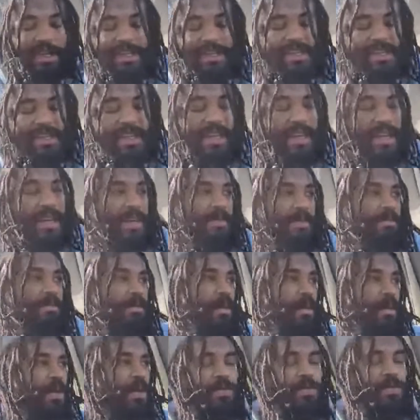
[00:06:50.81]
the
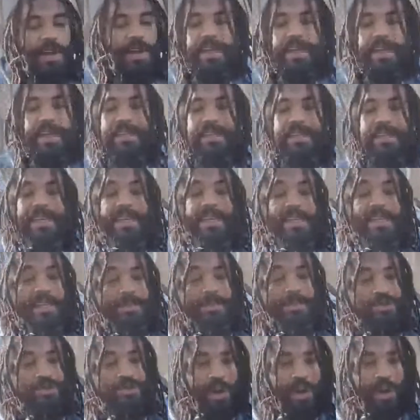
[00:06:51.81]
fucking
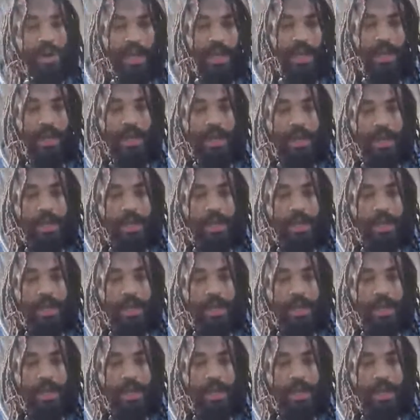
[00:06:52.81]
addendums, right?